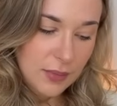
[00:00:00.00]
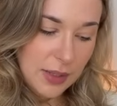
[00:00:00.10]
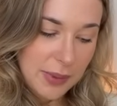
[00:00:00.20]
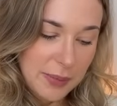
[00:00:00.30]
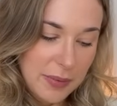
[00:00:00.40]
It
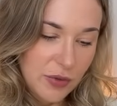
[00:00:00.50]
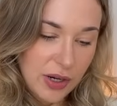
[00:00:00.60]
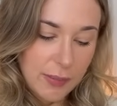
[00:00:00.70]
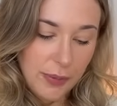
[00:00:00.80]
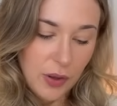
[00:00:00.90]
might be trying
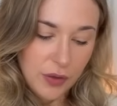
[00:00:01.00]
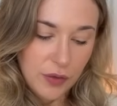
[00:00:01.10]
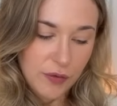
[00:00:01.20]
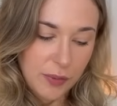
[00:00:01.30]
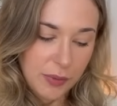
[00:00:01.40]
to block you
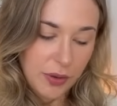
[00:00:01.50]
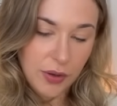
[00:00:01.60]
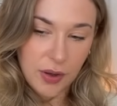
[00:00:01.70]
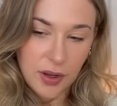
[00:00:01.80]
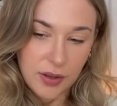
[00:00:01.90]
from
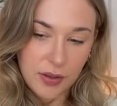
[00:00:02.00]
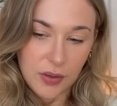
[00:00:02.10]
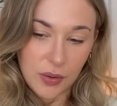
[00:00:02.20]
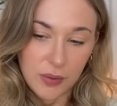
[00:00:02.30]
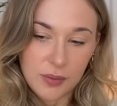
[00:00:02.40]
your, you
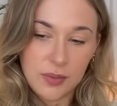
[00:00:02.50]
know,